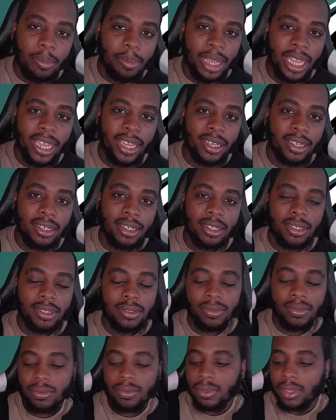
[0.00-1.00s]
in
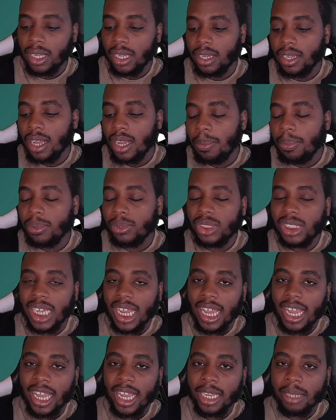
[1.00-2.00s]
a couple
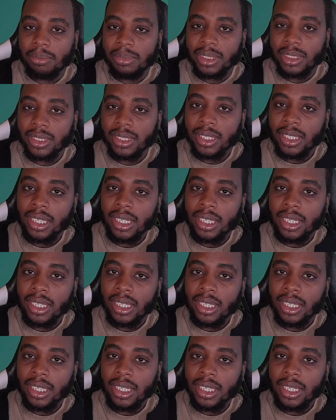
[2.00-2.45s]
times,